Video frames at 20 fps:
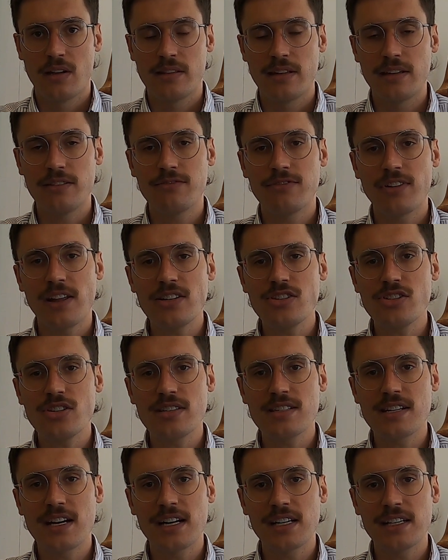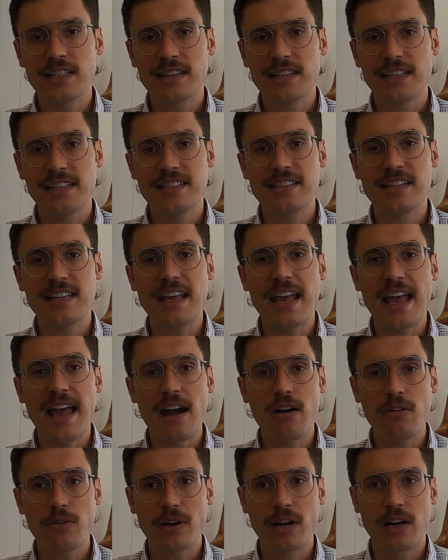The inflation target links the
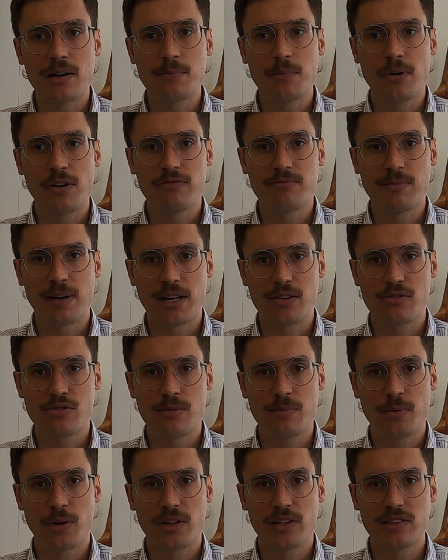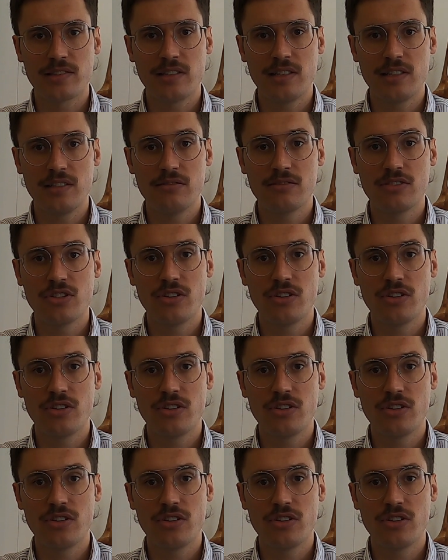outcome of monetary policy